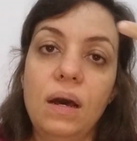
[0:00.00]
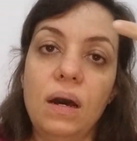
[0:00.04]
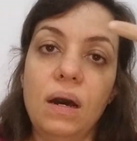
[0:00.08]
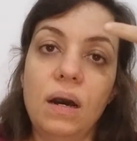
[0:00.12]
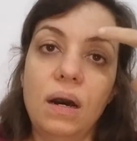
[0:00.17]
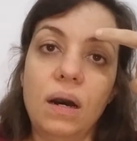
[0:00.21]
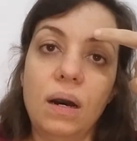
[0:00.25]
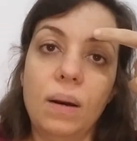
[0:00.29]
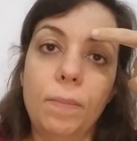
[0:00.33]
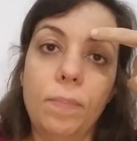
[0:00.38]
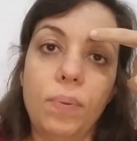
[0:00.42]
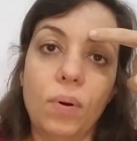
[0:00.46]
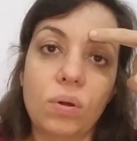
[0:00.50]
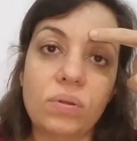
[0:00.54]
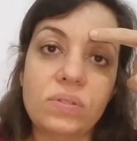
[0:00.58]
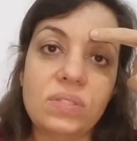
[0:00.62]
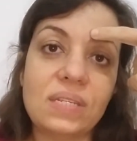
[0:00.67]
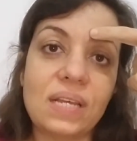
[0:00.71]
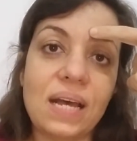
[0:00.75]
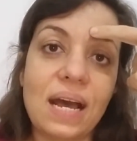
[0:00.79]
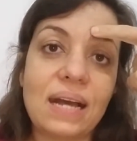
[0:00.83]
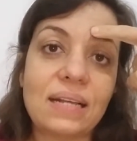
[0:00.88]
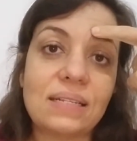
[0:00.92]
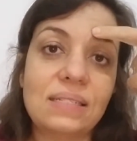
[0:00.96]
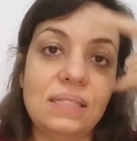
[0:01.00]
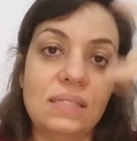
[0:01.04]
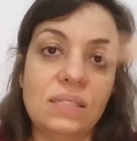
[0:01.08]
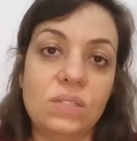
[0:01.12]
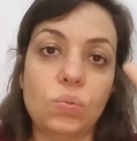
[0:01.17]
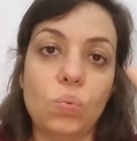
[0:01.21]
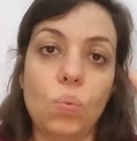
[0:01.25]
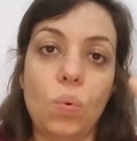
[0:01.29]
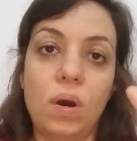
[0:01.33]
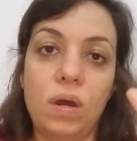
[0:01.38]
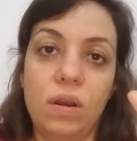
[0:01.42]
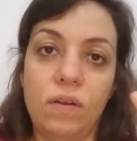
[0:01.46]
Botox
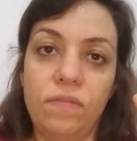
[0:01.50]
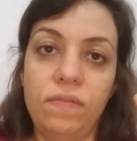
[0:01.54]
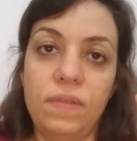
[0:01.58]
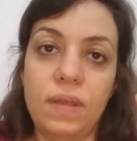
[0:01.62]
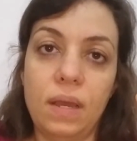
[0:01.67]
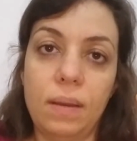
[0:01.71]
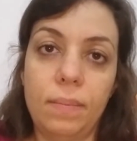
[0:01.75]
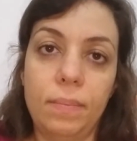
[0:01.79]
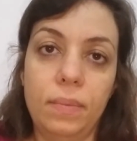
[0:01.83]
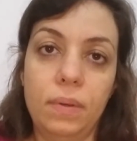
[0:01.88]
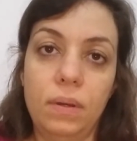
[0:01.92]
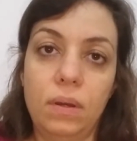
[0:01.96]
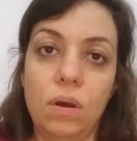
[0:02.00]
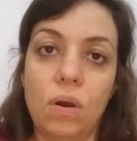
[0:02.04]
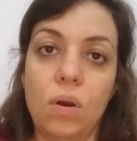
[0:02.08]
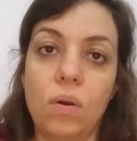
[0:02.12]
is one of them.